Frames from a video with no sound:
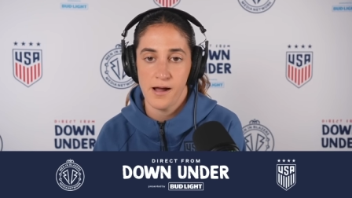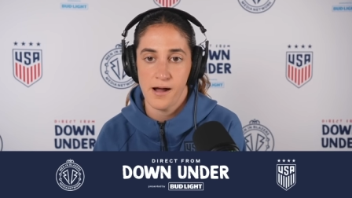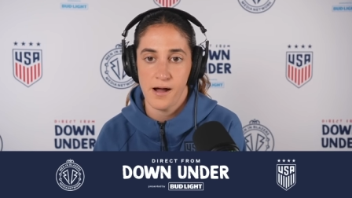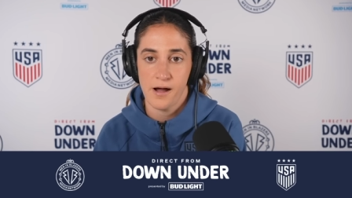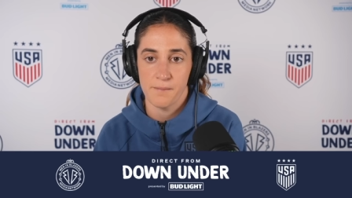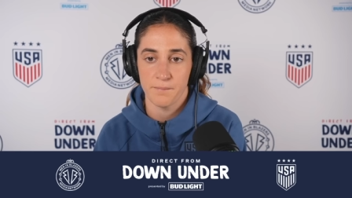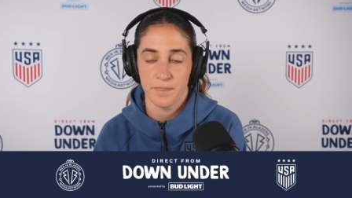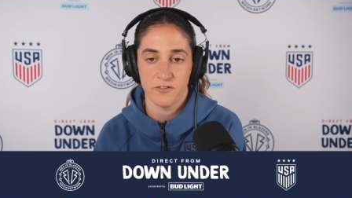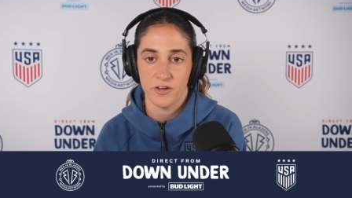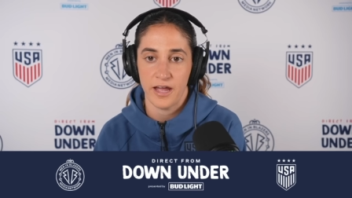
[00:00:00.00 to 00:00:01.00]
Um,
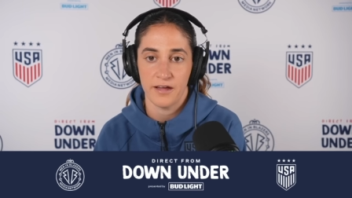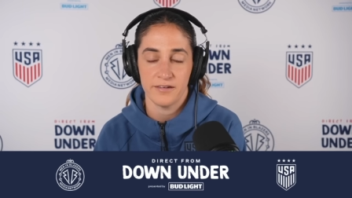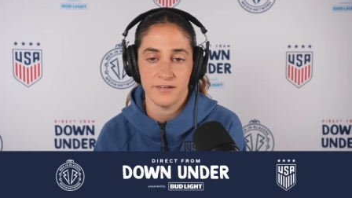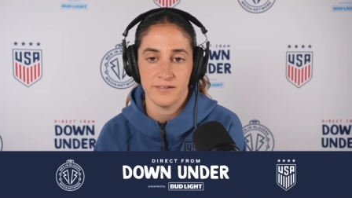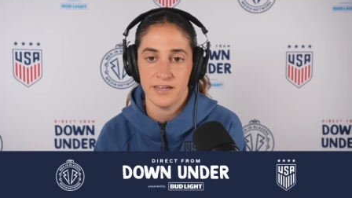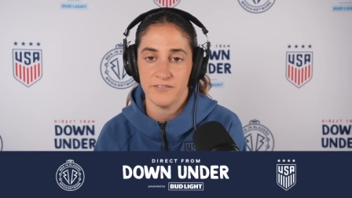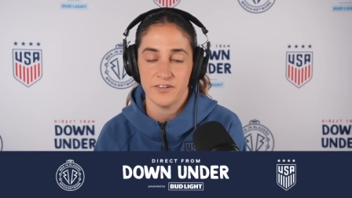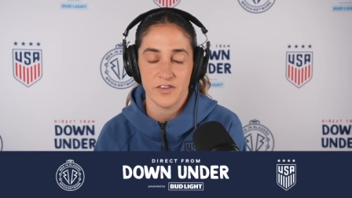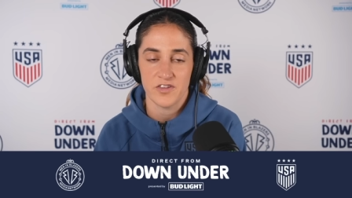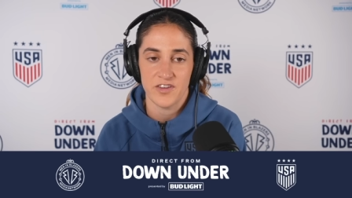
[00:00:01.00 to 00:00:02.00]
so yeah, and even
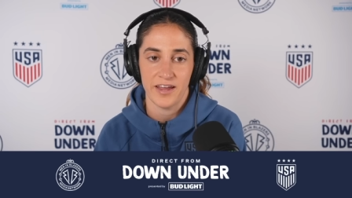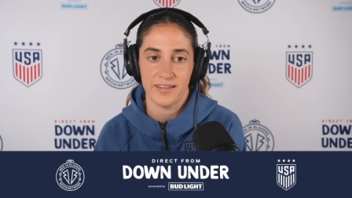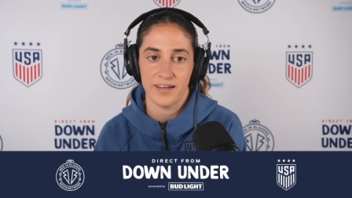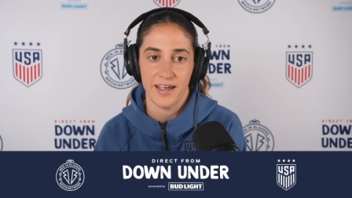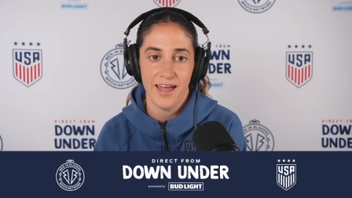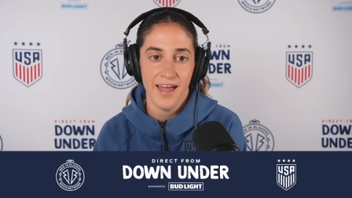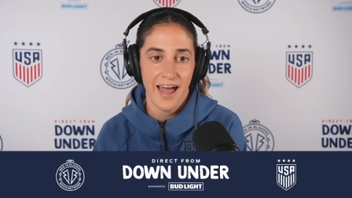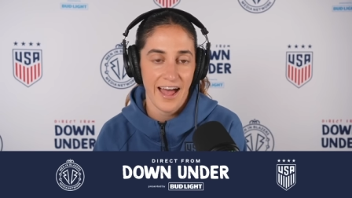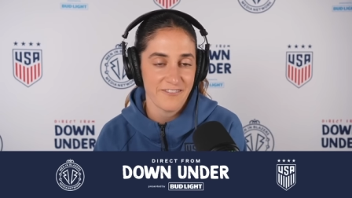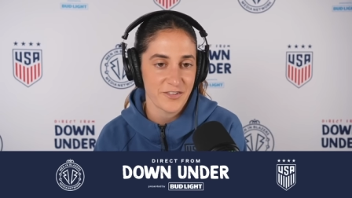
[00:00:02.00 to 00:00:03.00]
to this day, like
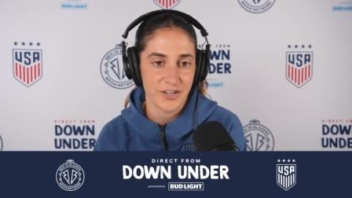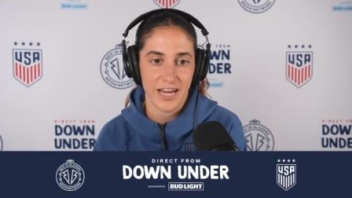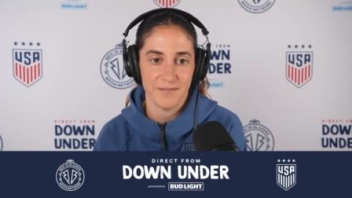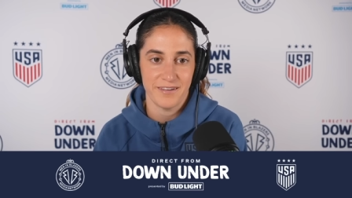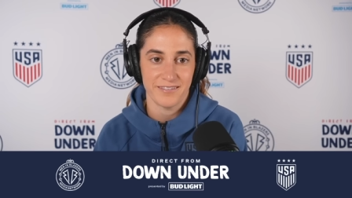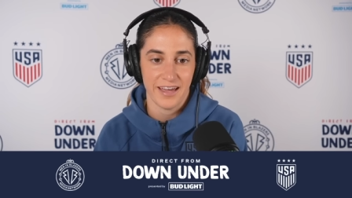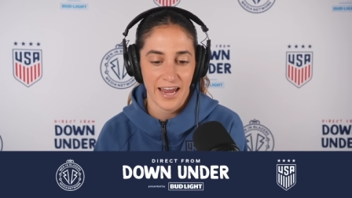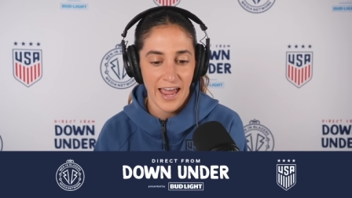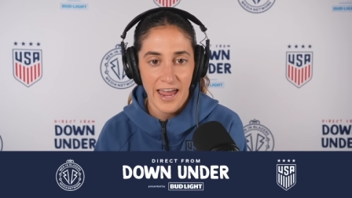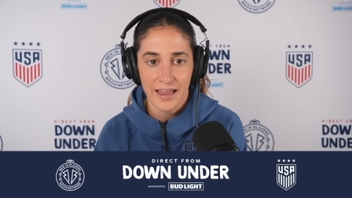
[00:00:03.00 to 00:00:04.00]
after games, he's like,
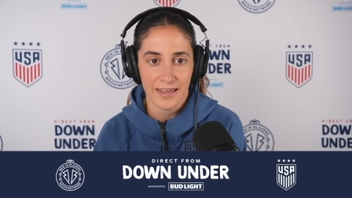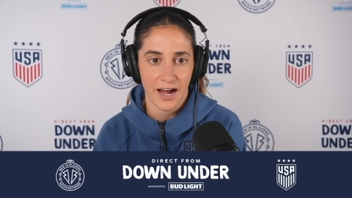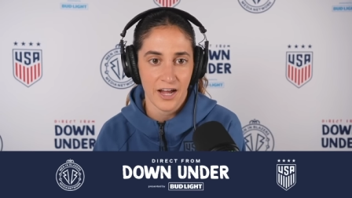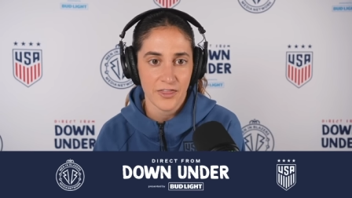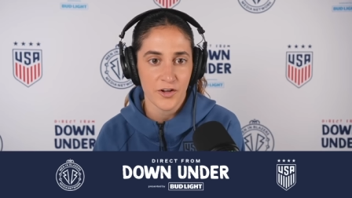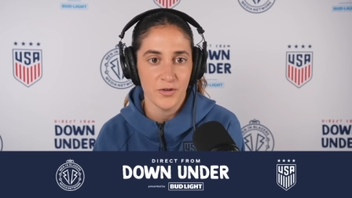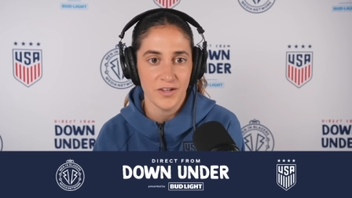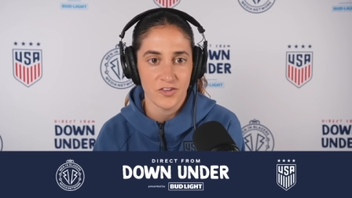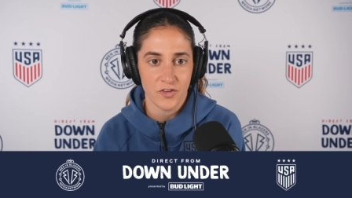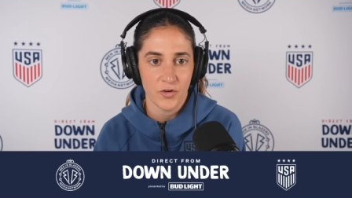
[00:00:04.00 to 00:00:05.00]
"Hey, like I thought you
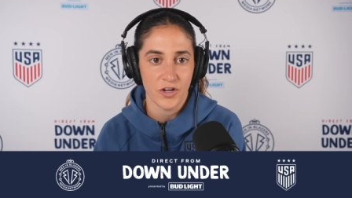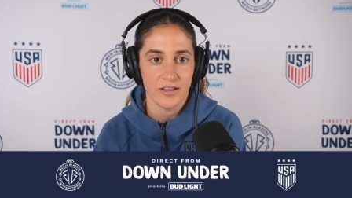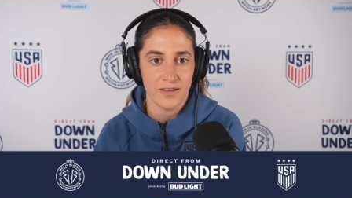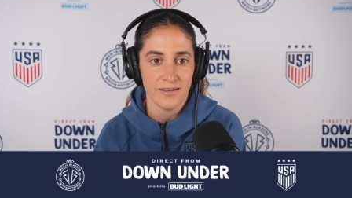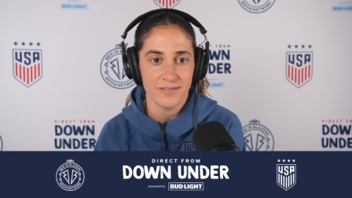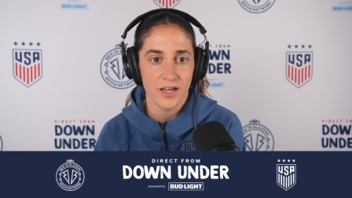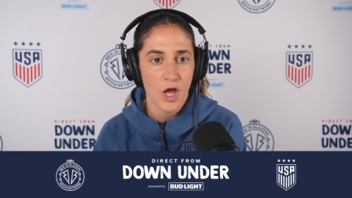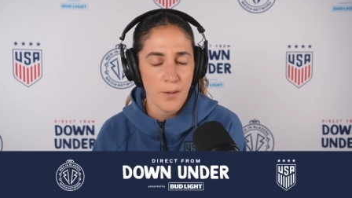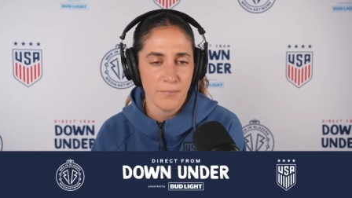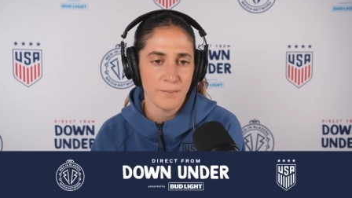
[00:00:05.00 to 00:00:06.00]
did so good in this,
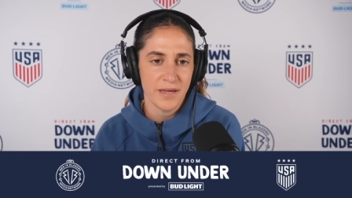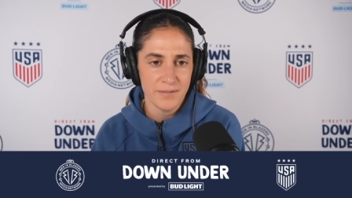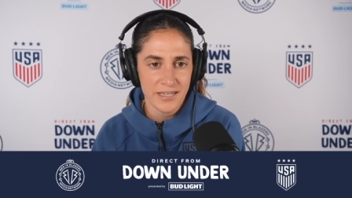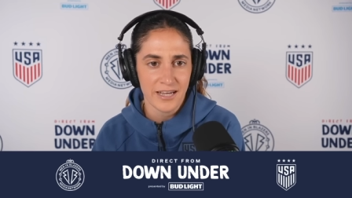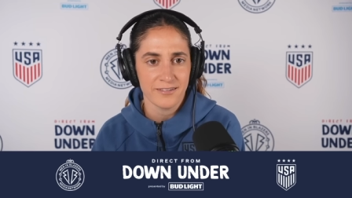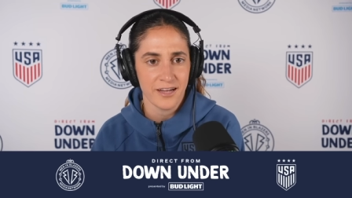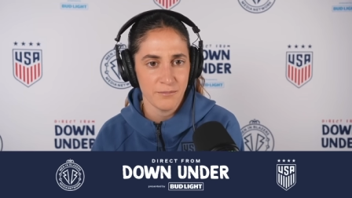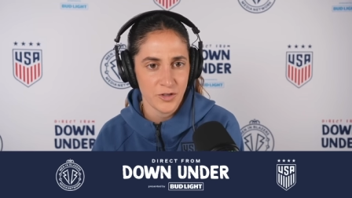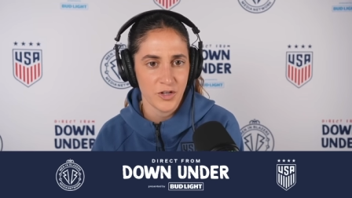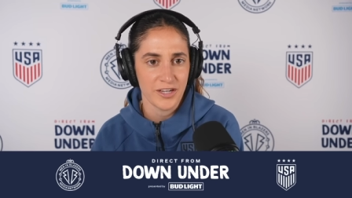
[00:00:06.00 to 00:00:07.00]
but maybe next
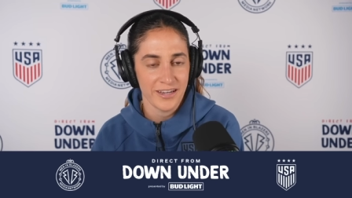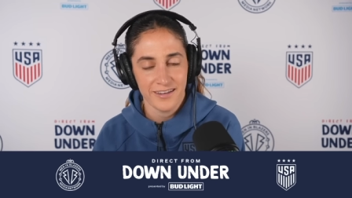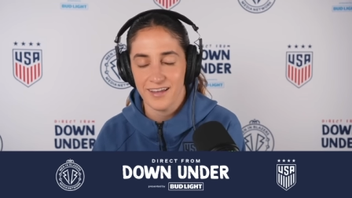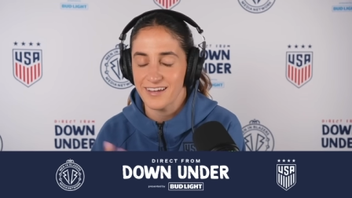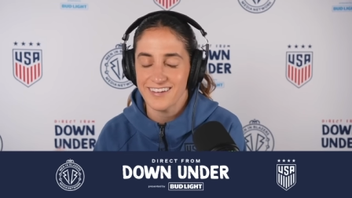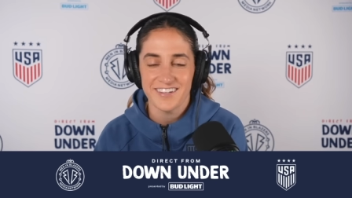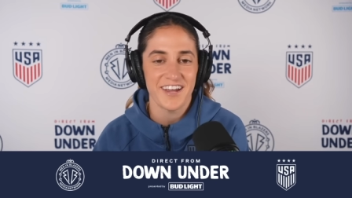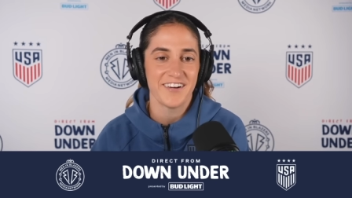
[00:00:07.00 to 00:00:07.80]
time look and like you know,